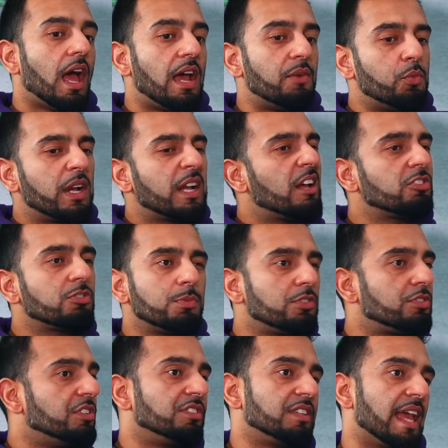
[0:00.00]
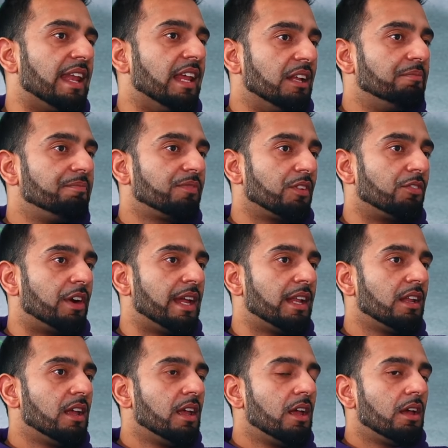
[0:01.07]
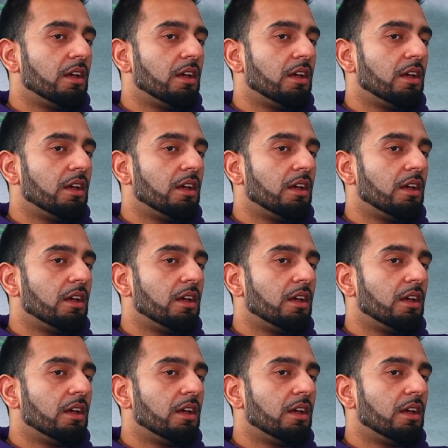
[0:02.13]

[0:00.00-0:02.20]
and where customers just get it, right? Yes.